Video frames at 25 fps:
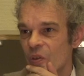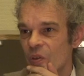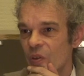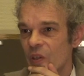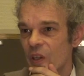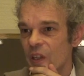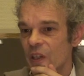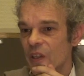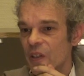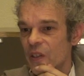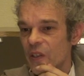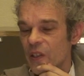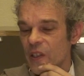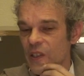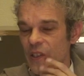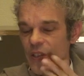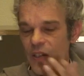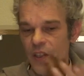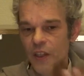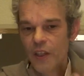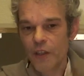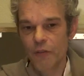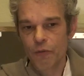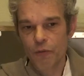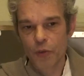Like let's
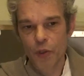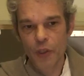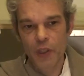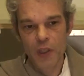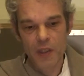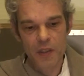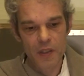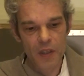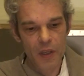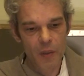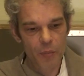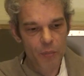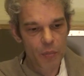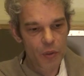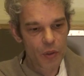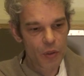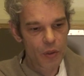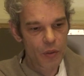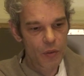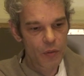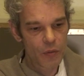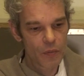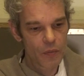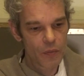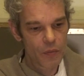say for
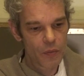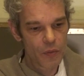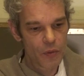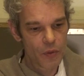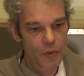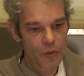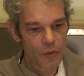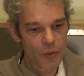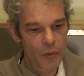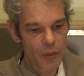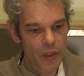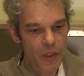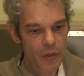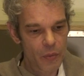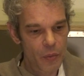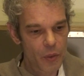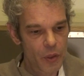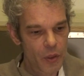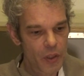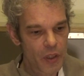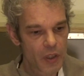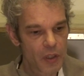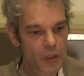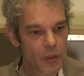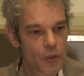example, you are
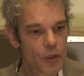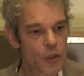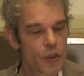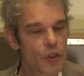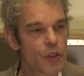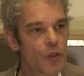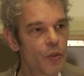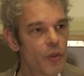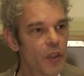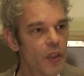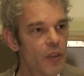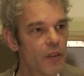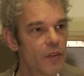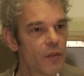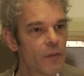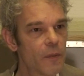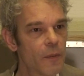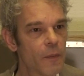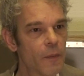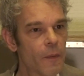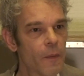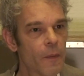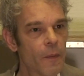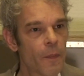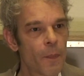walking on the street
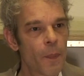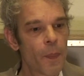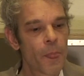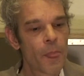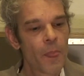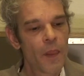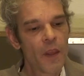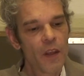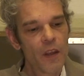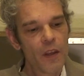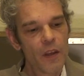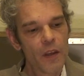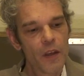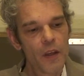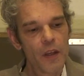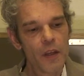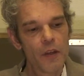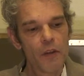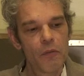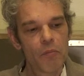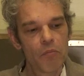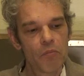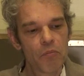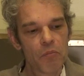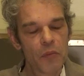
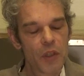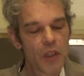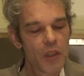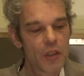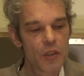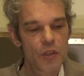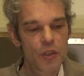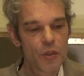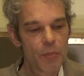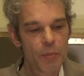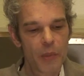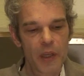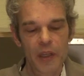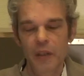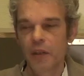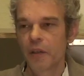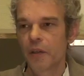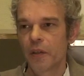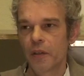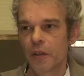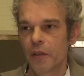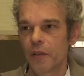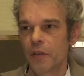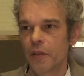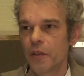and there is a
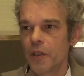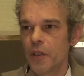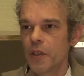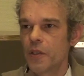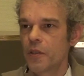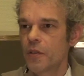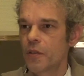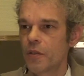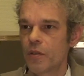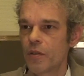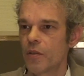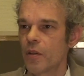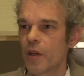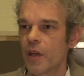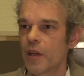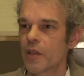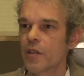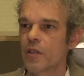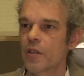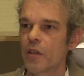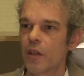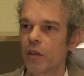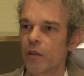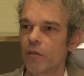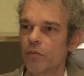beggar and he is
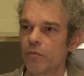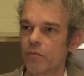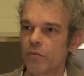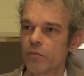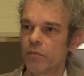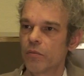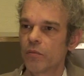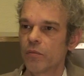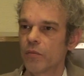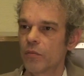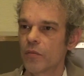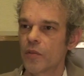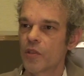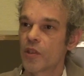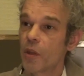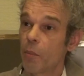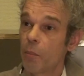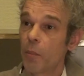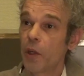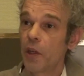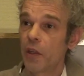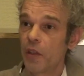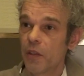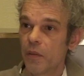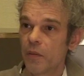asking some
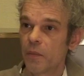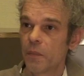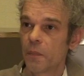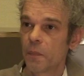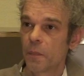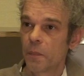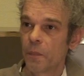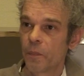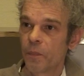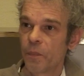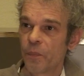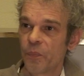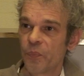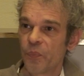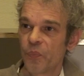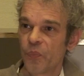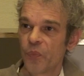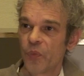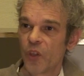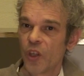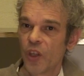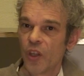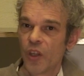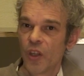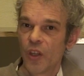money.
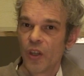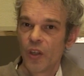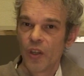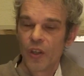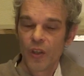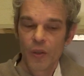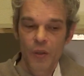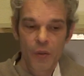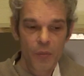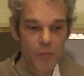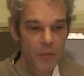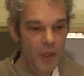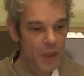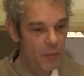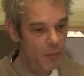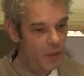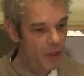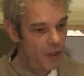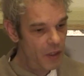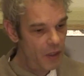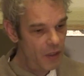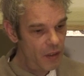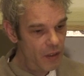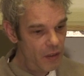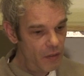
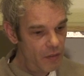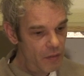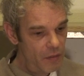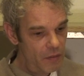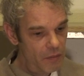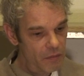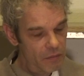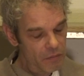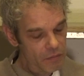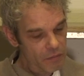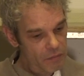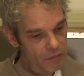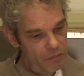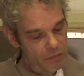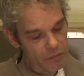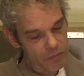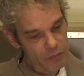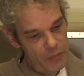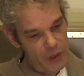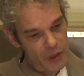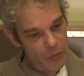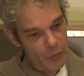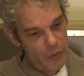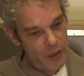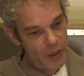Maybe
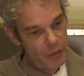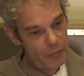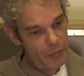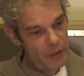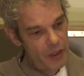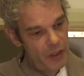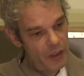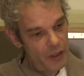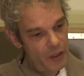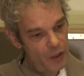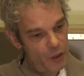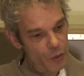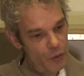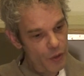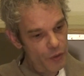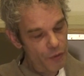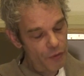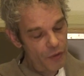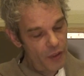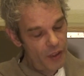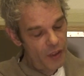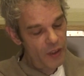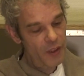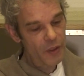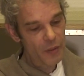with one beggar you will
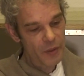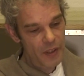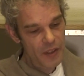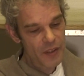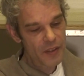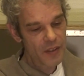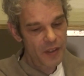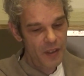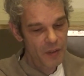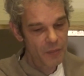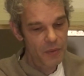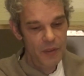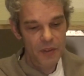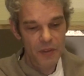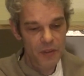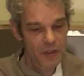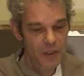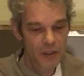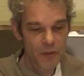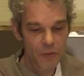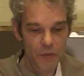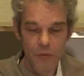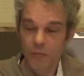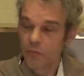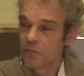feel, oh yes, I will
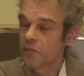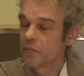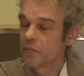give.